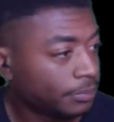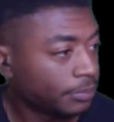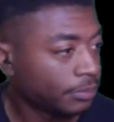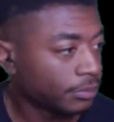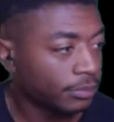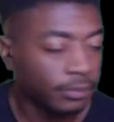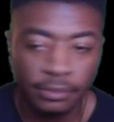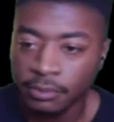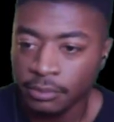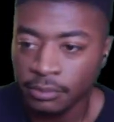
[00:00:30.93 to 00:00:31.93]

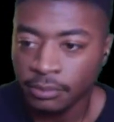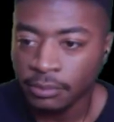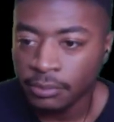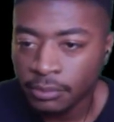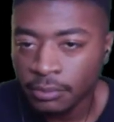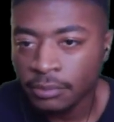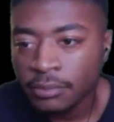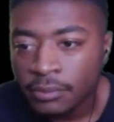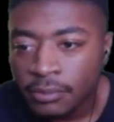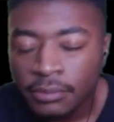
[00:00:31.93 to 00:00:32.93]

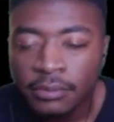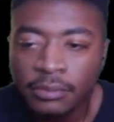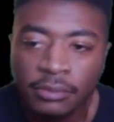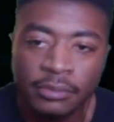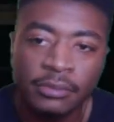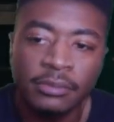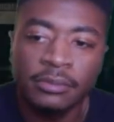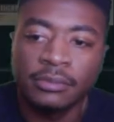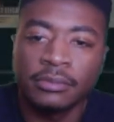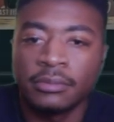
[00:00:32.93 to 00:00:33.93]

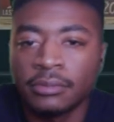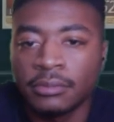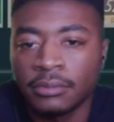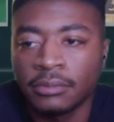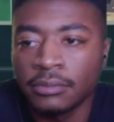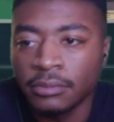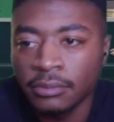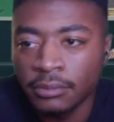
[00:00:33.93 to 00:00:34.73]
Nothing is said.